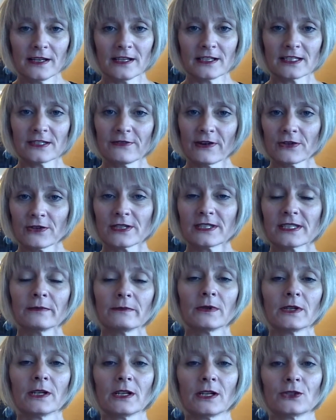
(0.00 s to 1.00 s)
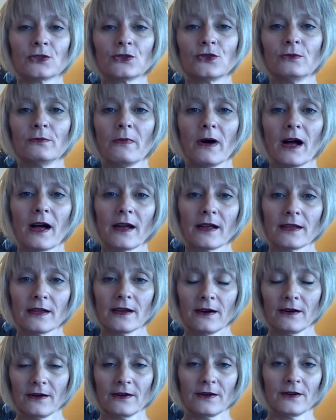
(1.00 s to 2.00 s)
It's very similar to my
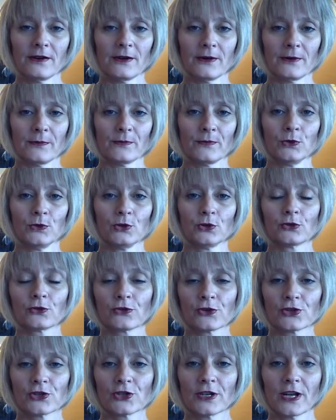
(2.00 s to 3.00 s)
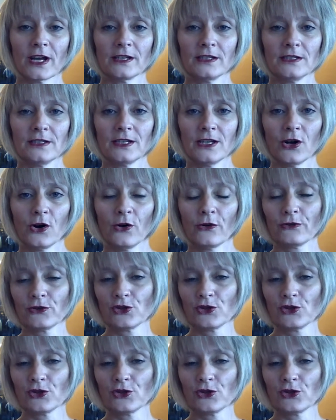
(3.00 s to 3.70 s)
nutrition idea of